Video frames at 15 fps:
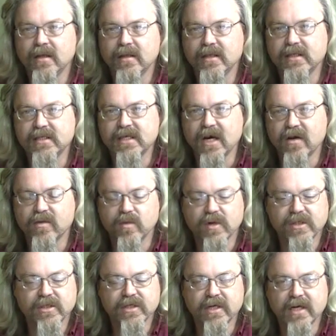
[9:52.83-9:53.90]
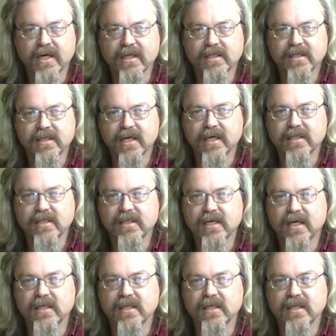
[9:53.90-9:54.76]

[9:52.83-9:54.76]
the southwest United States,